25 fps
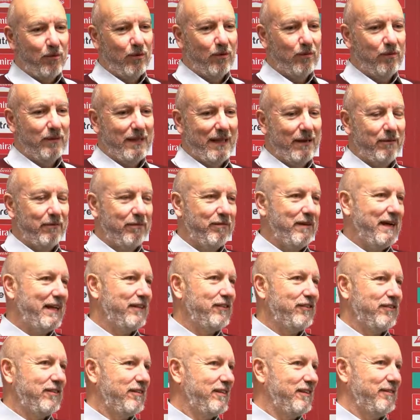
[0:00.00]
without
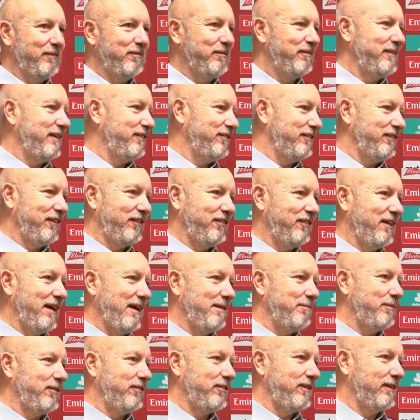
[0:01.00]
fans isn't the same,
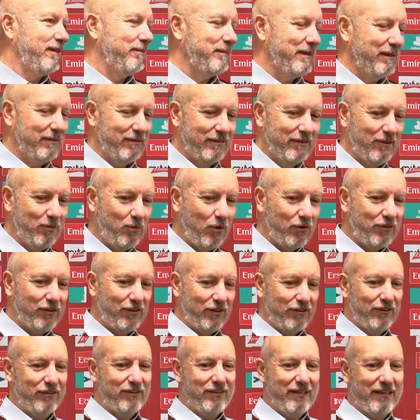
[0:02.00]
is it? I mean, you watch it on
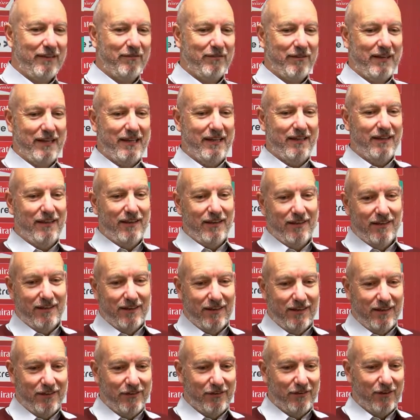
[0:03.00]
the TV,
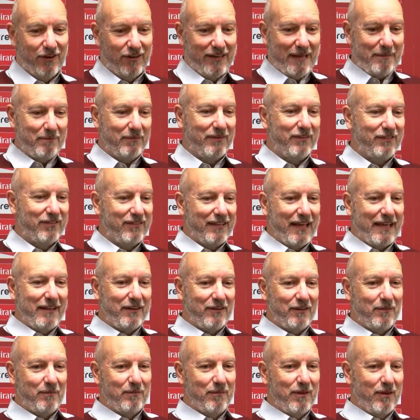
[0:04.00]
and you've got an empty
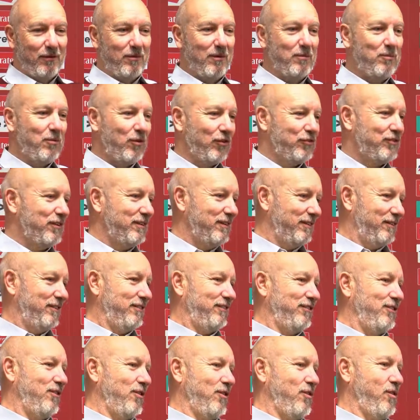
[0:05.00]
stadium, no one watching. It's
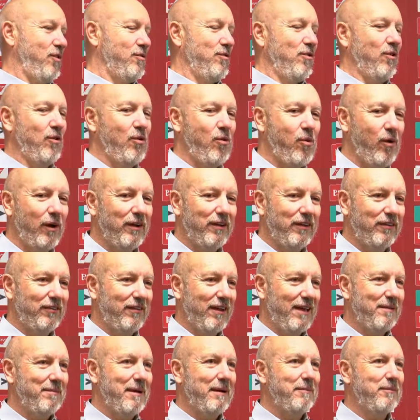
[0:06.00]
not quite the
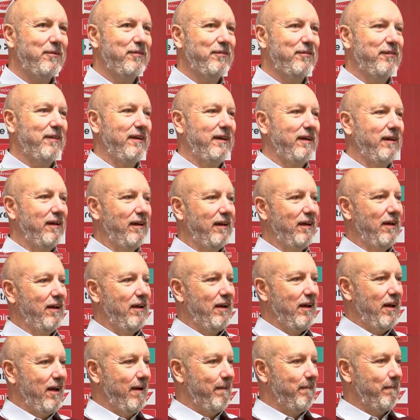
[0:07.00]
same atmosphere,
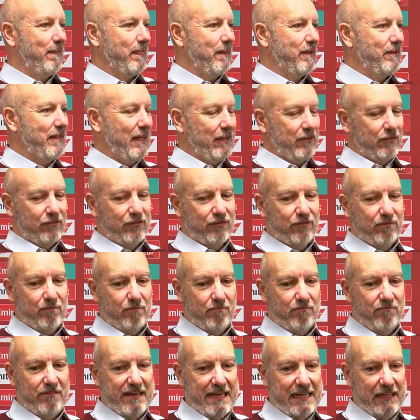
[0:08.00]
and that's
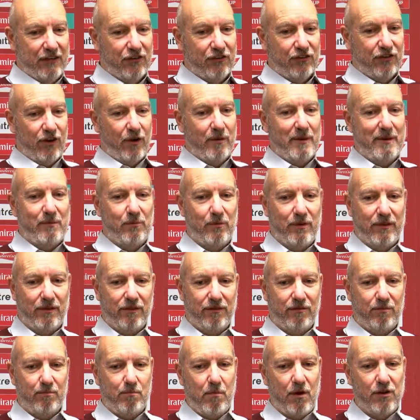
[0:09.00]
really showing with
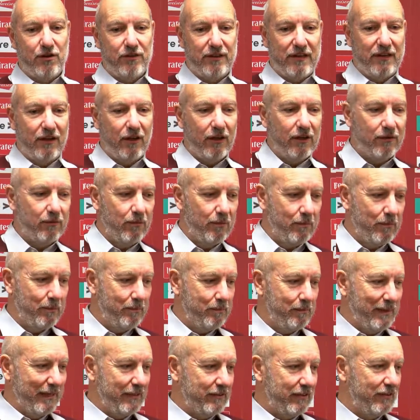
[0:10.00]
Monday night when
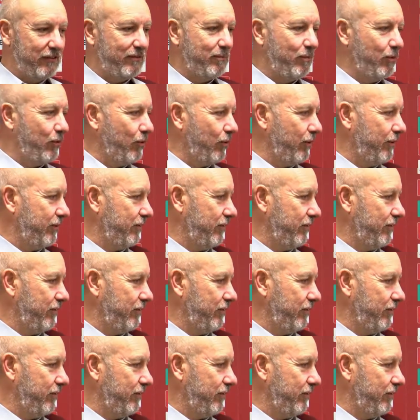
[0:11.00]
BT Sport,